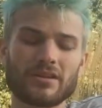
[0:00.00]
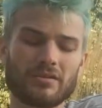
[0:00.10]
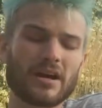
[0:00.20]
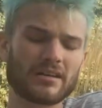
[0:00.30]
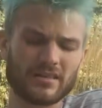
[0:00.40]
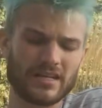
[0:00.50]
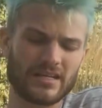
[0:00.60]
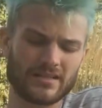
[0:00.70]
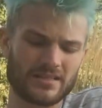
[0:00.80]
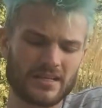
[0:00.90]
they're not
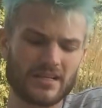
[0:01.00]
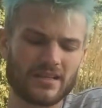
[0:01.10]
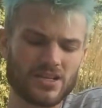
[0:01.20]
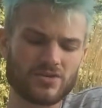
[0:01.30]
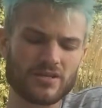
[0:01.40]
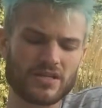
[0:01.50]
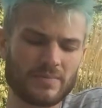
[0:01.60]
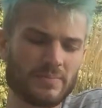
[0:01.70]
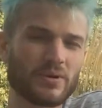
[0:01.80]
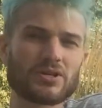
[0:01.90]
things that you need to
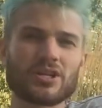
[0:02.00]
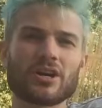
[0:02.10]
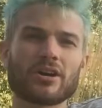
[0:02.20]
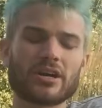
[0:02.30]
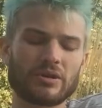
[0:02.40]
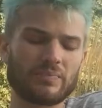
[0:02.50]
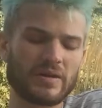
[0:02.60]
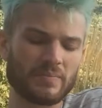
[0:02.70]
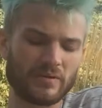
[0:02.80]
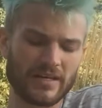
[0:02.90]
be pushing on other
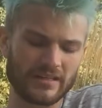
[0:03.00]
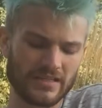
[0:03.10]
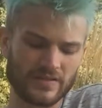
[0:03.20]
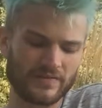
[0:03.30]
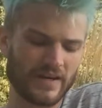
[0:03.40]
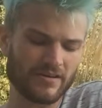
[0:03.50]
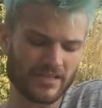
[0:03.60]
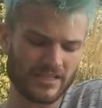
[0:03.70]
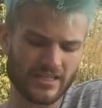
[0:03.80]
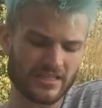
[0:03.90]
people, like these
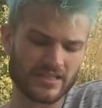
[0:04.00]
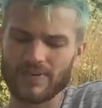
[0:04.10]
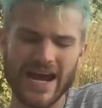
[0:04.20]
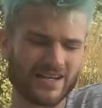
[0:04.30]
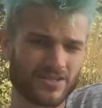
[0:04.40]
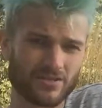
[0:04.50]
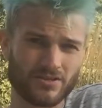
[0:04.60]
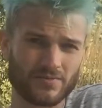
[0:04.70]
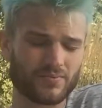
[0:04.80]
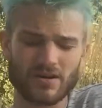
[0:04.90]
Pharisees,
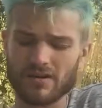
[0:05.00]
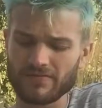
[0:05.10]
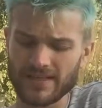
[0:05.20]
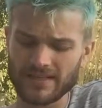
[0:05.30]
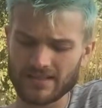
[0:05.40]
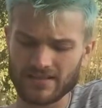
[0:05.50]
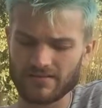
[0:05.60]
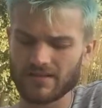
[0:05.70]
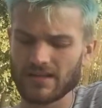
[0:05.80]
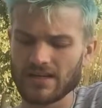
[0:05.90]
pastors, and prophets,
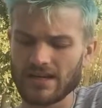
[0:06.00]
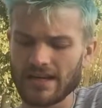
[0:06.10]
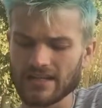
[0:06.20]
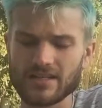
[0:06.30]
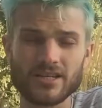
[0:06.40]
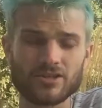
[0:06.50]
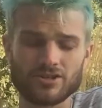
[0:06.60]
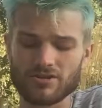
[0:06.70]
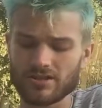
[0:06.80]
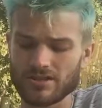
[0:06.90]
and and
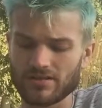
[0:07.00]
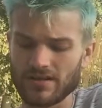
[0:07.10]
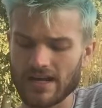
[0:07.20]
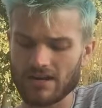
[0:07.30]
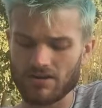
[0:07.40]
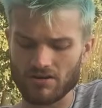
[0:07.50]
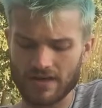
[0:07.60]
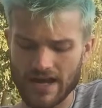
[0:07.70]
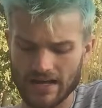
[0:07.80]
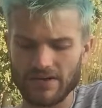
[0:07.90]
teachers and, and all
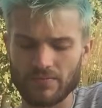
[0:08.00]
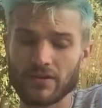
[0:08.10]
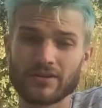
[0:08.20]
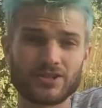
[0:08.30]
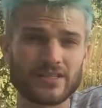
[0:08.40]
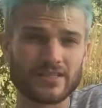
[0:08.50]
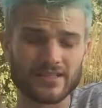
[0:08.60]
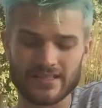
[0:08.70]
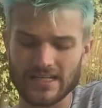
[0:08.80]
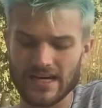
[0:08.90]
that that were in
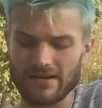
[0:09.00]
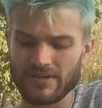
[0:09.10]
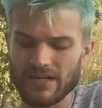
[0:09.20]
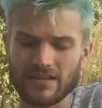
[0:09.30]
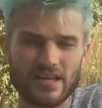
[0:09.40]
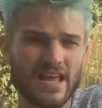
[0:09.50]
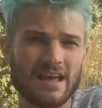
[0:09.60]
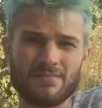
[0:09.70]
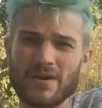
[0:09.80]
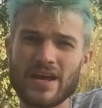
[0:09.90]
Jesus' time, they
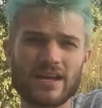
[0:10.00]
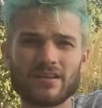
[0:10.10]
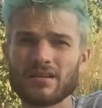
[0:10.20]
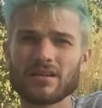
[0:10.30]
had made